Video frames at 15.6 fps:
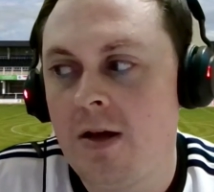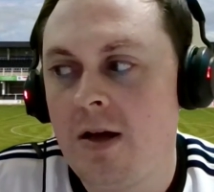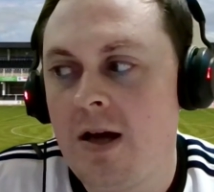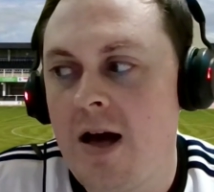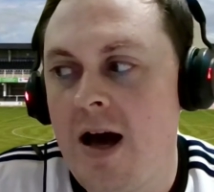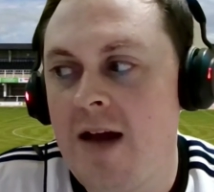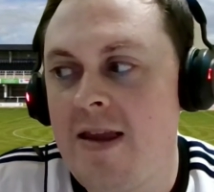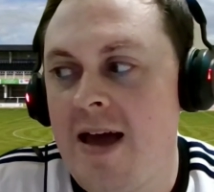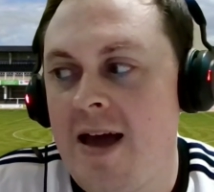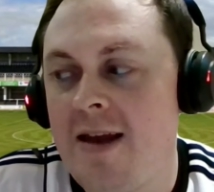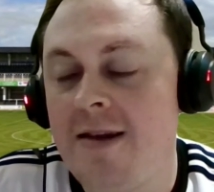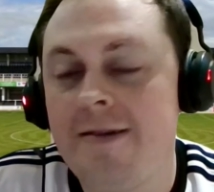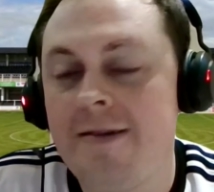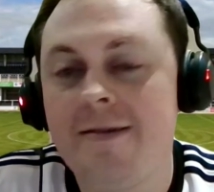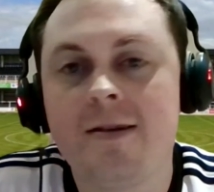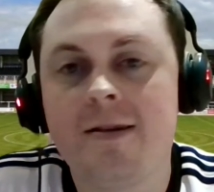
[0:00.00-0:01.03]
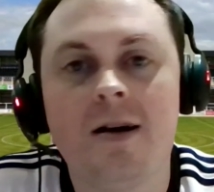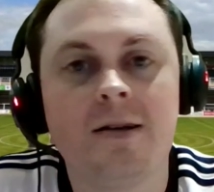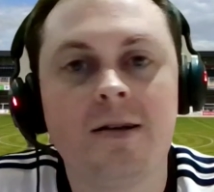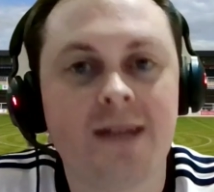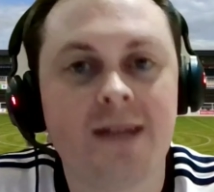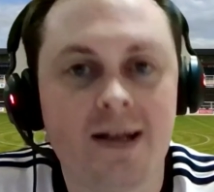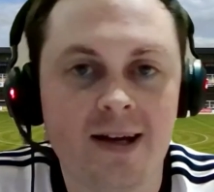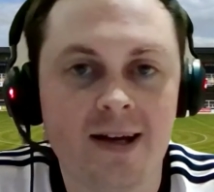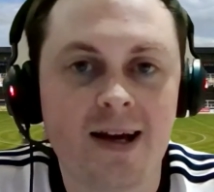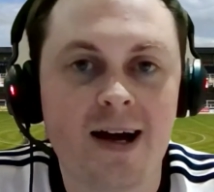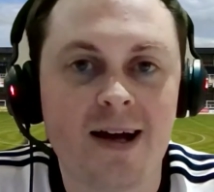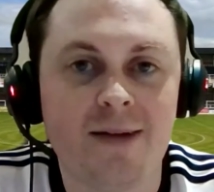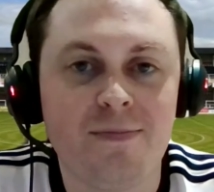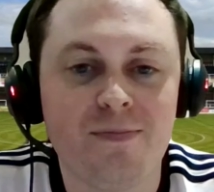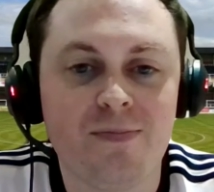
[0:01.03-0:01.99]
And then our second
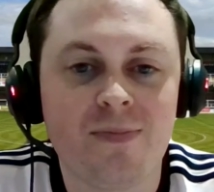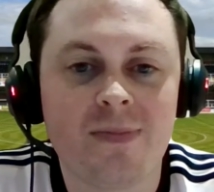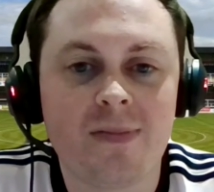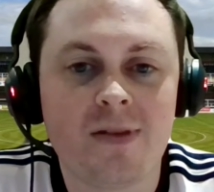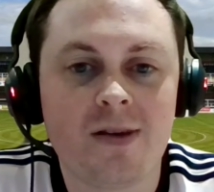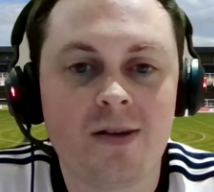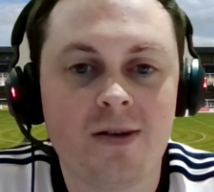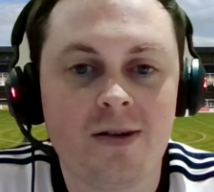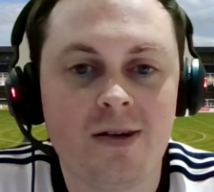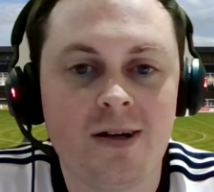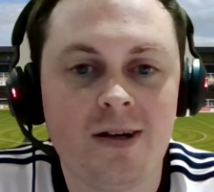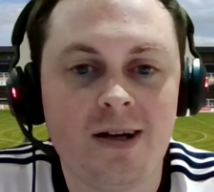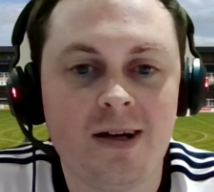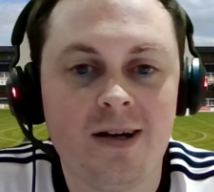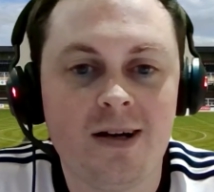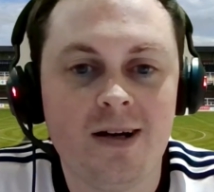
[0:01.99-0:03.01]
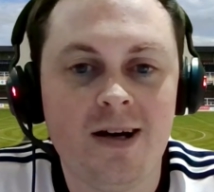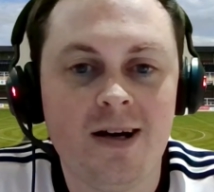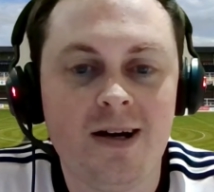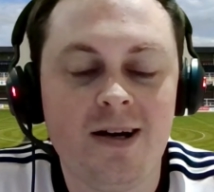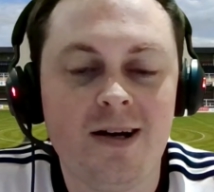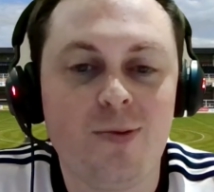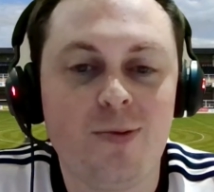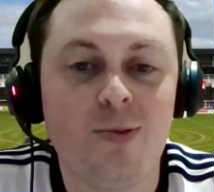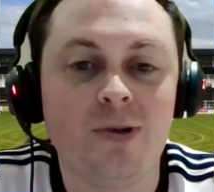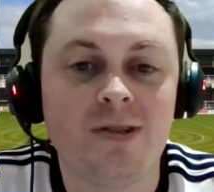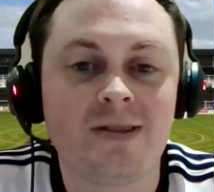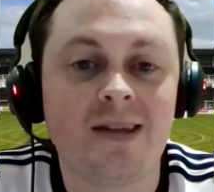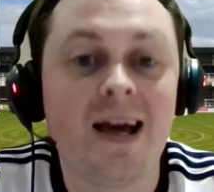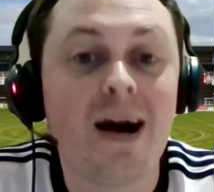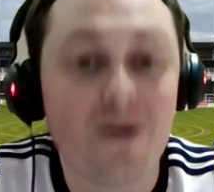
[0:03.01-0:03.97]
game
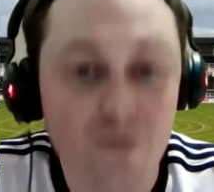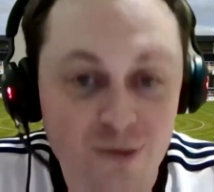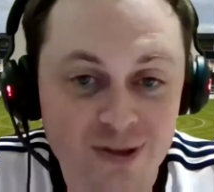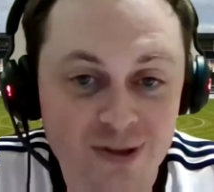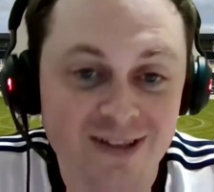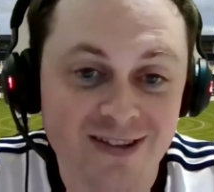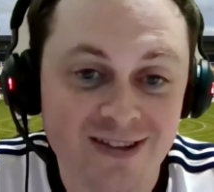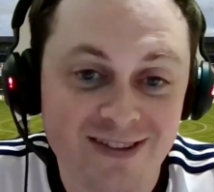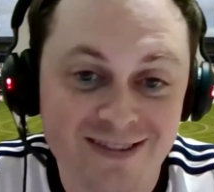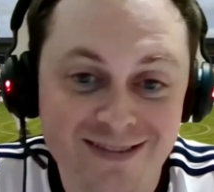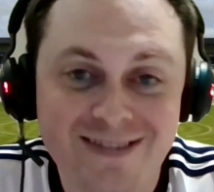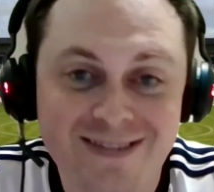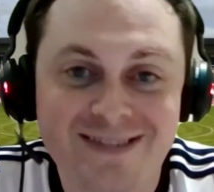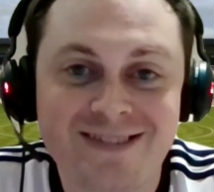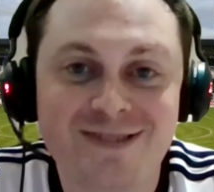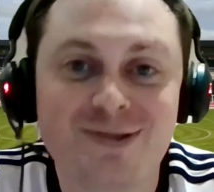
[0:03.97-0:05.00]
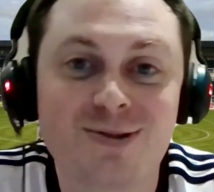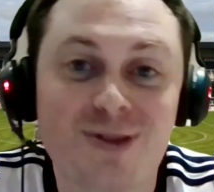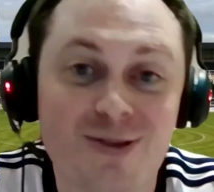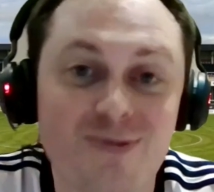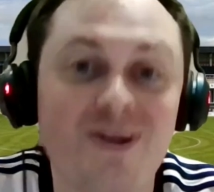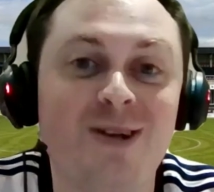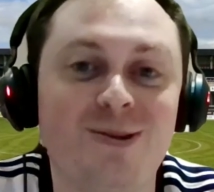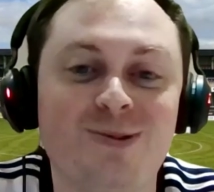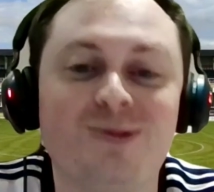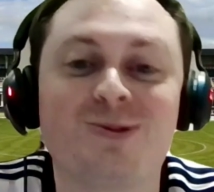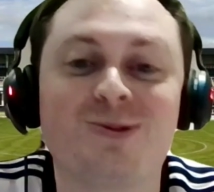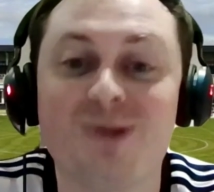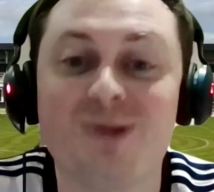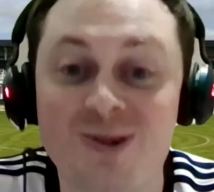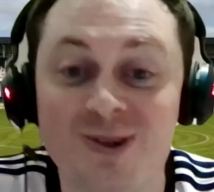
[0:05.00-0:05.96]
was the Alfreton real
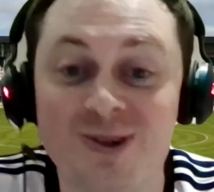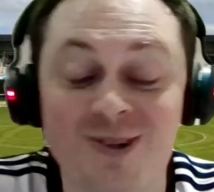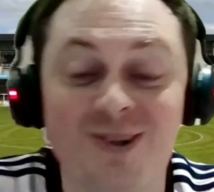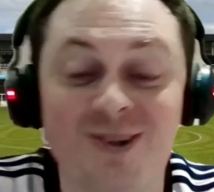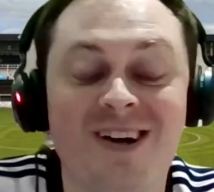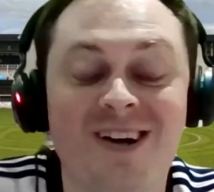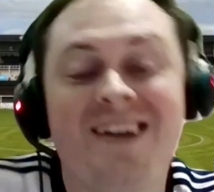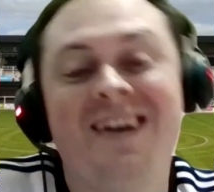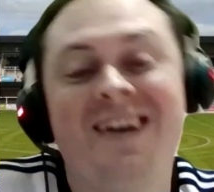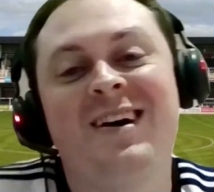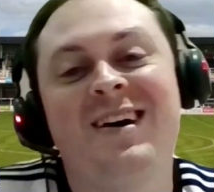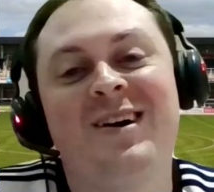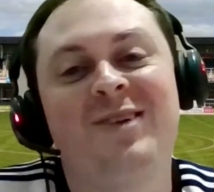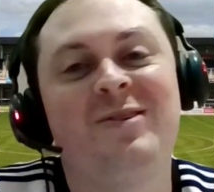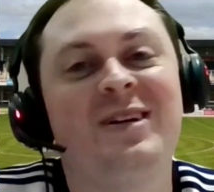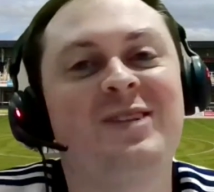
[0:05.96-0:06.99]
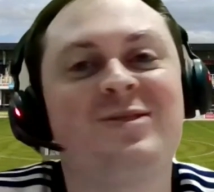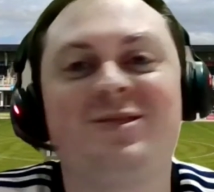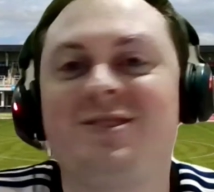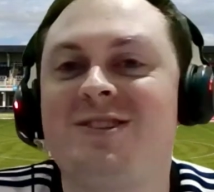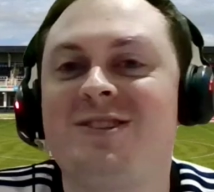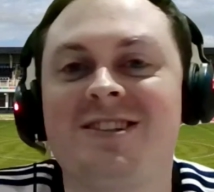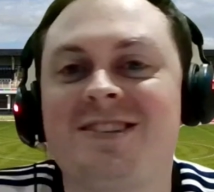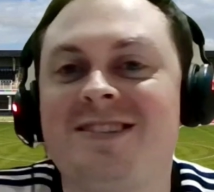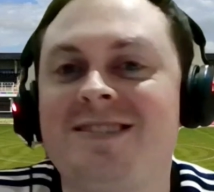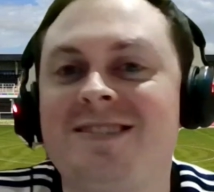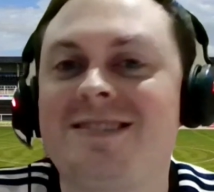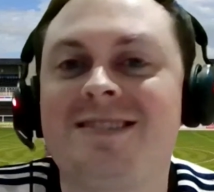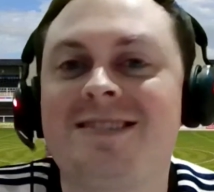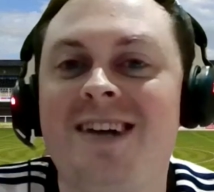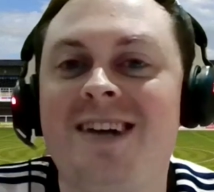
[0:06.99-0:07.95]
draw, which was
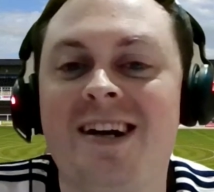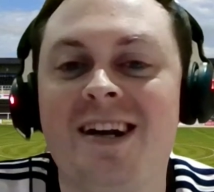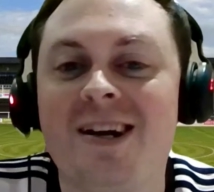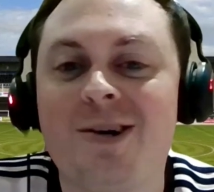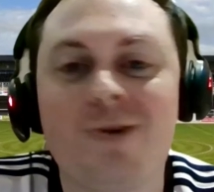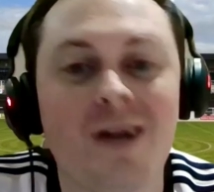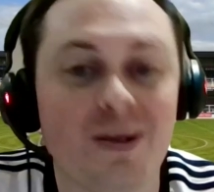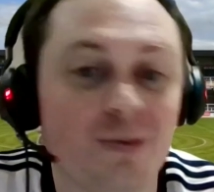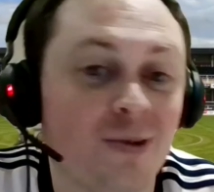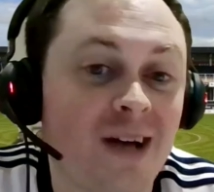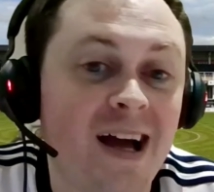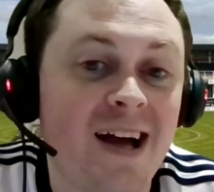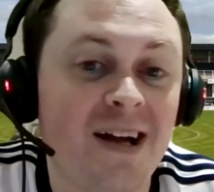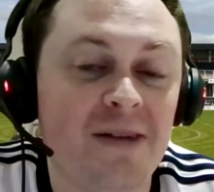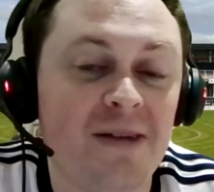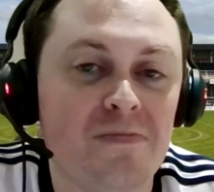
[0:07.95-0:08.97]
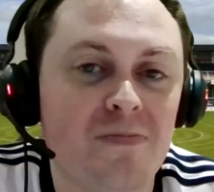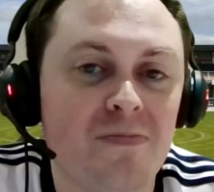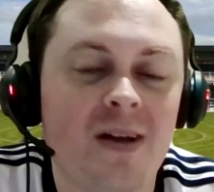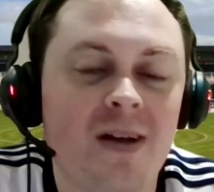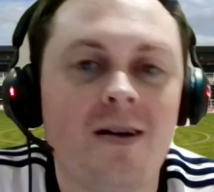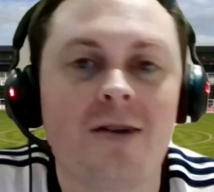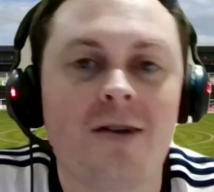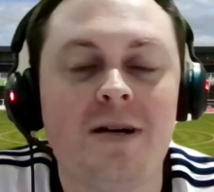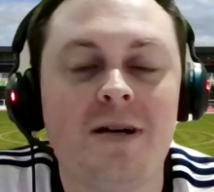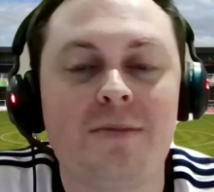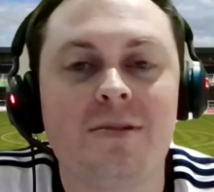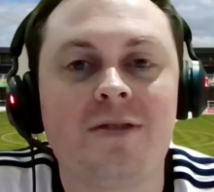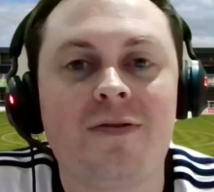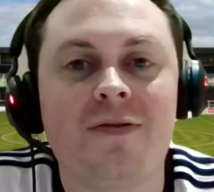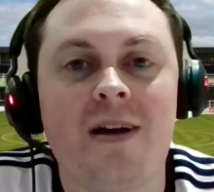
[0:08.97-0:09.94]
just an incredible game, incredible
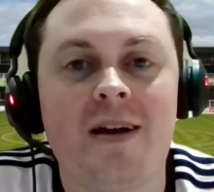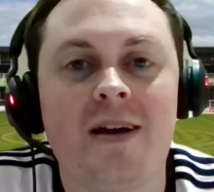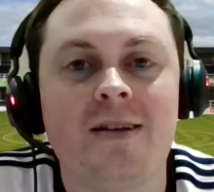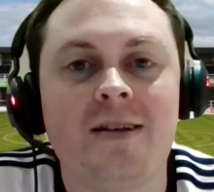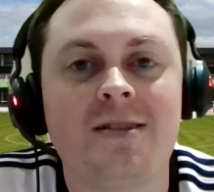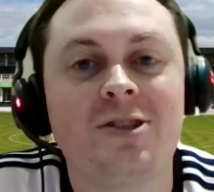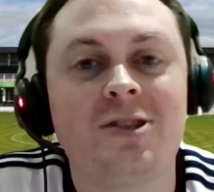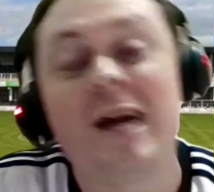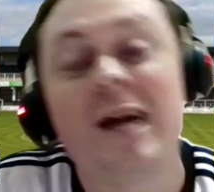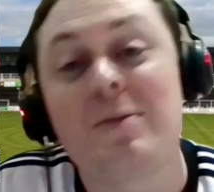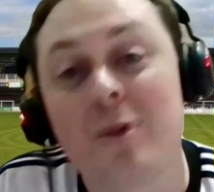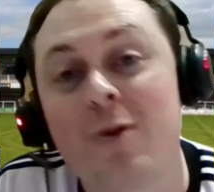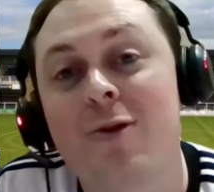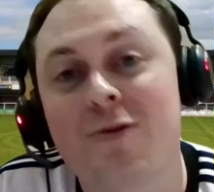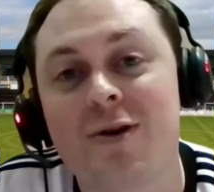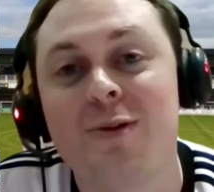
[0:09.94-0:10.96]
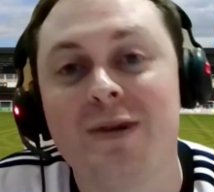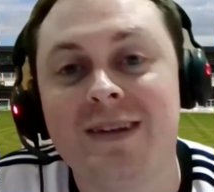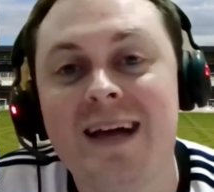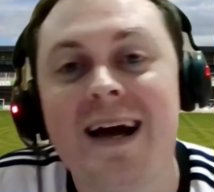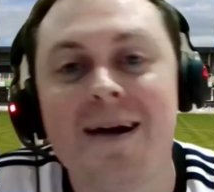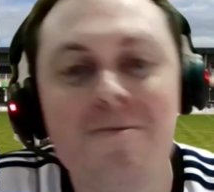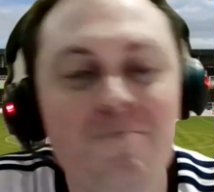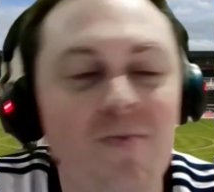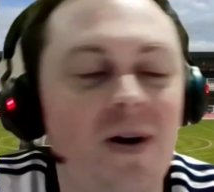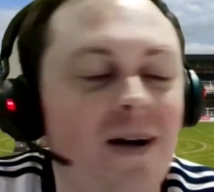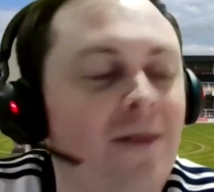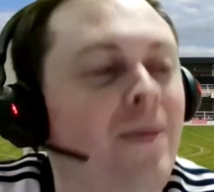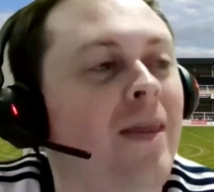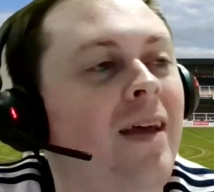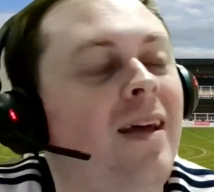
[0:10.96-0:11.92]
atmosphere. It's a shame we were 3-1 down,
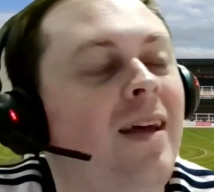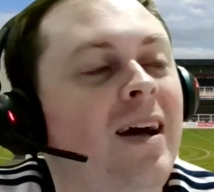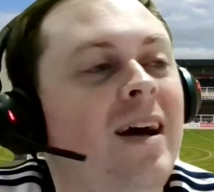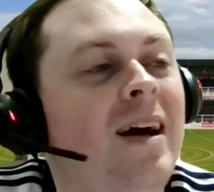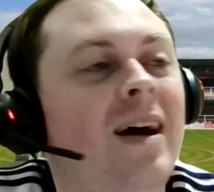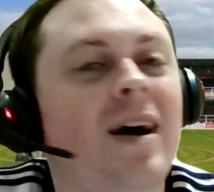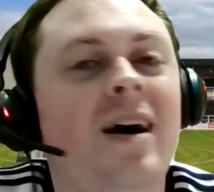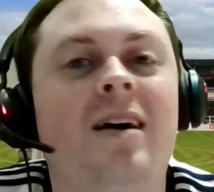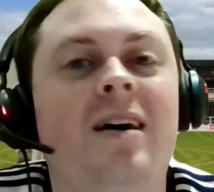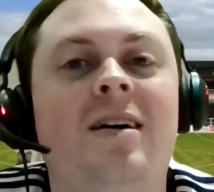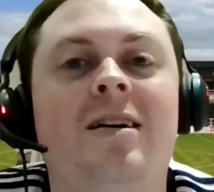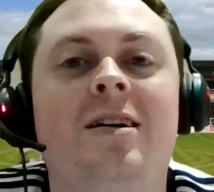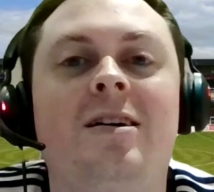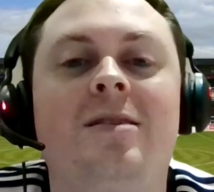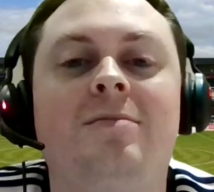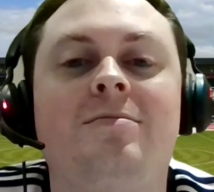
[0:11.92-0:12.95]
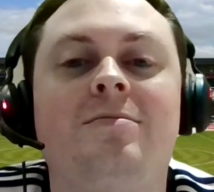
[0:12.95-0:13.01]
but to